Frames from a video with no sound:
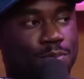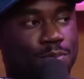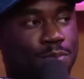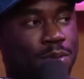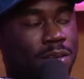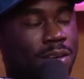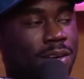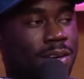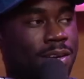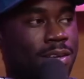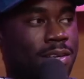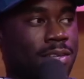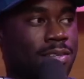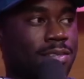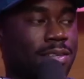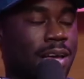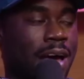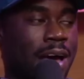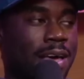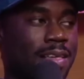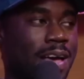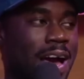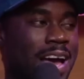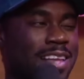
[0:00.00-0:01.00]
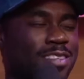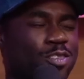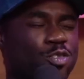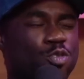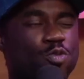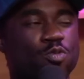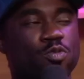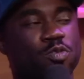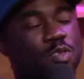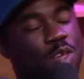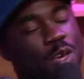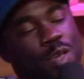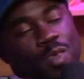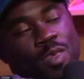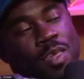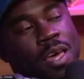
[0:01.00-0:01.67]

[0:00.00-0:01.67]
because I do think